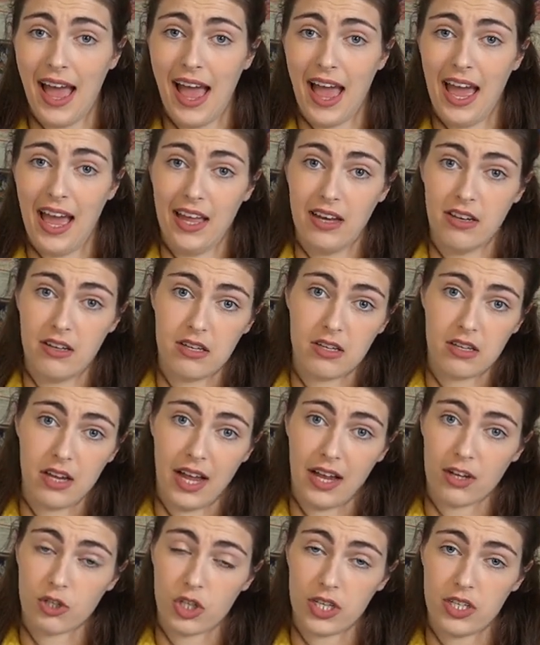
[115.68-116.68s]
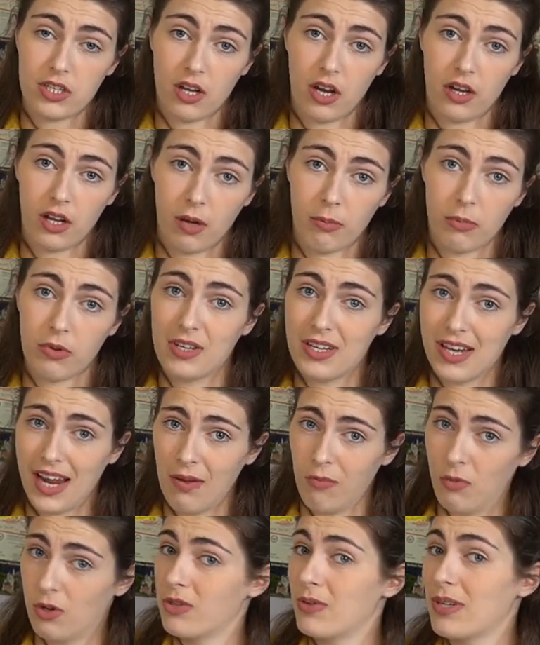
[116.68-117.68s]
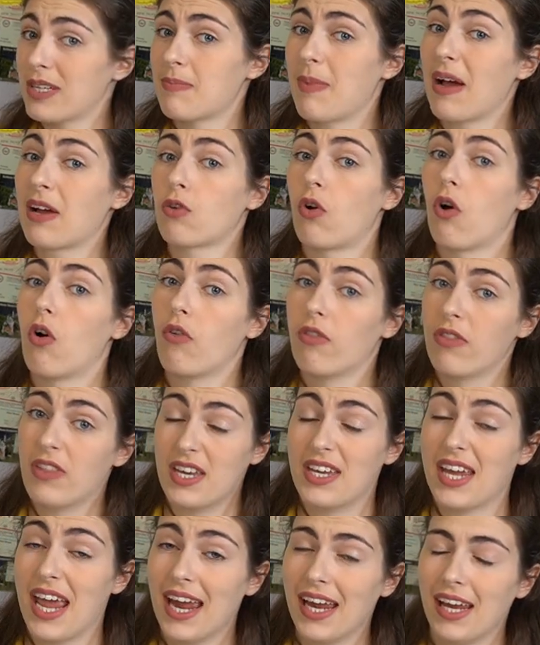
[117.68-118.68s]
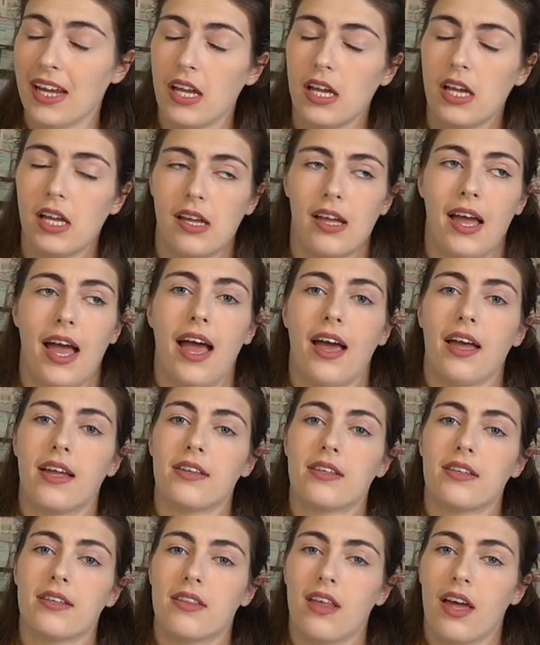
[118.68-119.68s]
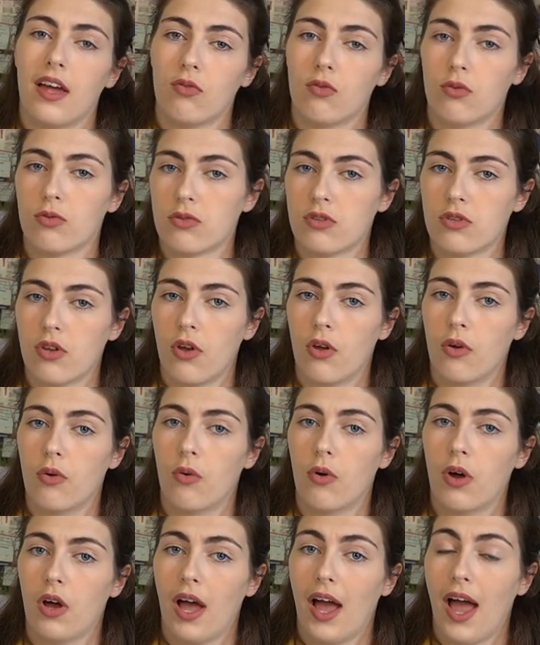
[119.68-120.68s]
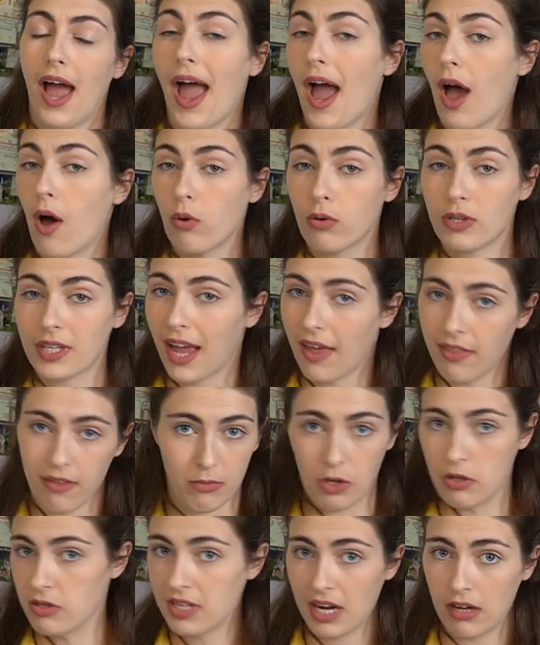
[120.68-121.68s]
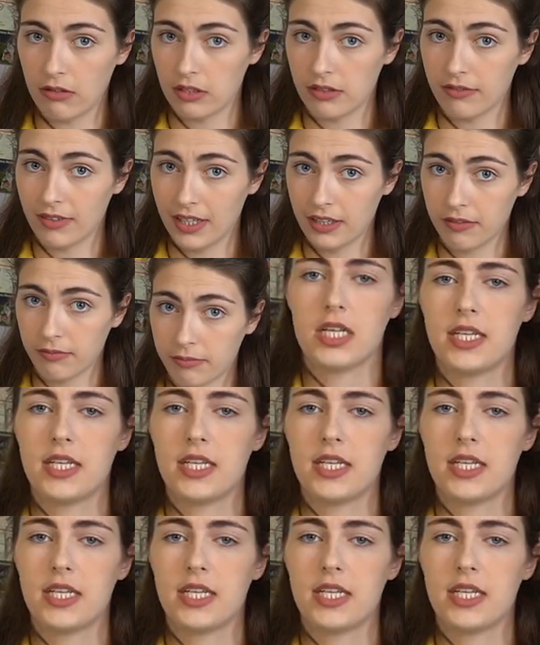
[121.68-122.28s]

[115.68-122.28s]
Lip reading: and actually turning up on the day, and what to expect on the day, and then also how to get the most out of it.